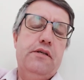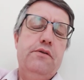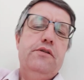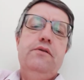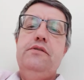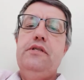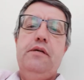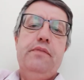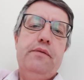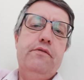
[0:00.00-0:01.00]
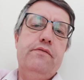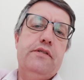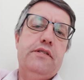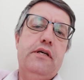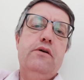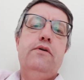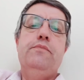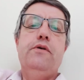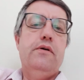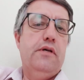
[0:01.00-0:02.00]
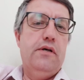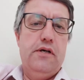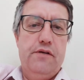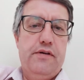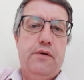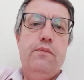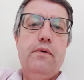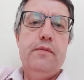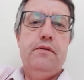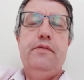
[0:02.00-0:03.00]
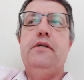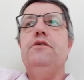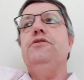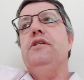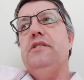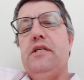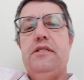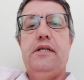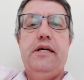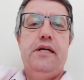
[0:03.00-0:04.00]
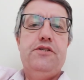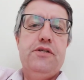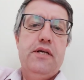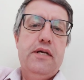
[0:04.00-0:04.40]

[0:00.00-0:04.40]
You do see people that say, oh, I'm not going to hire that woman because she's this age,